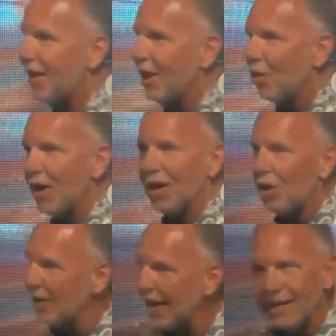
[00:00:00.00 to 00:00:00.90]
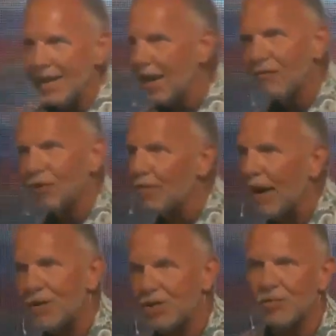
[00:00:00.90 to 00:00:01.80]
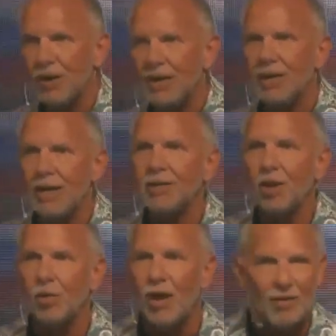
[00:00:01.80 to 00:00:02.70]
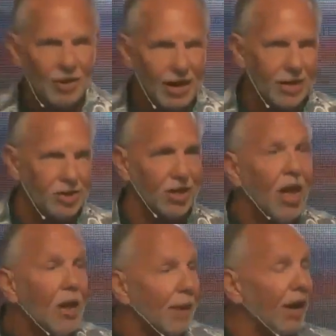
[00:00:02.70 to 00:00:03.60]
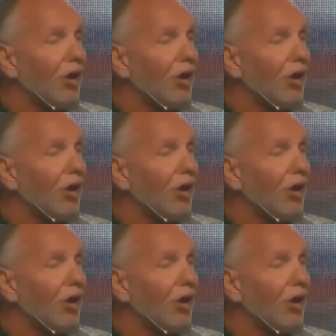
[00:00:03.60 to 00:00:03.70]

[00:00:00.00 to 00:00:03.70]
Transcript: We don't need the information, we need the revelation because